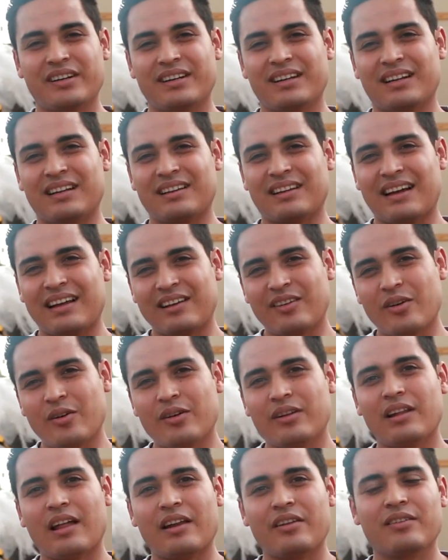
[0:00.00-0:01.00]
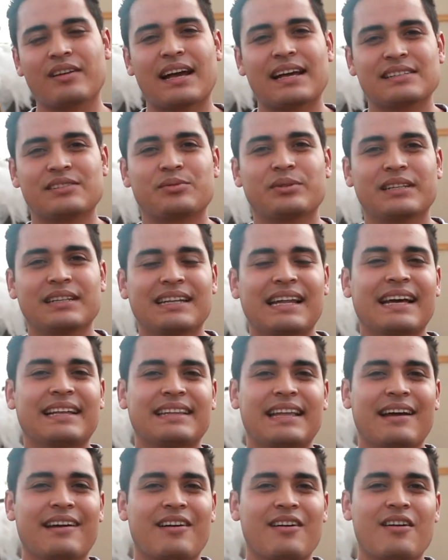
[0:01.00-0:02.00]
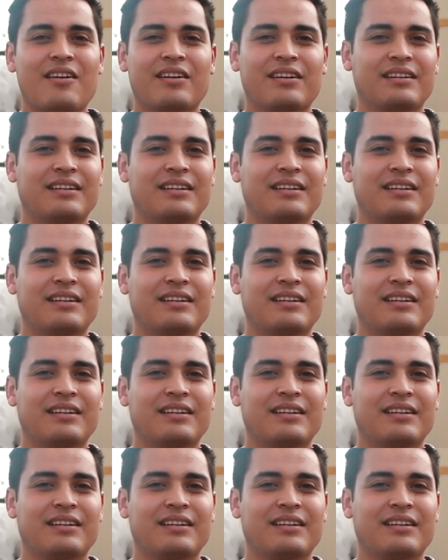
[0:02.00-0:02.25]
and I know a lot of you guys really like that car,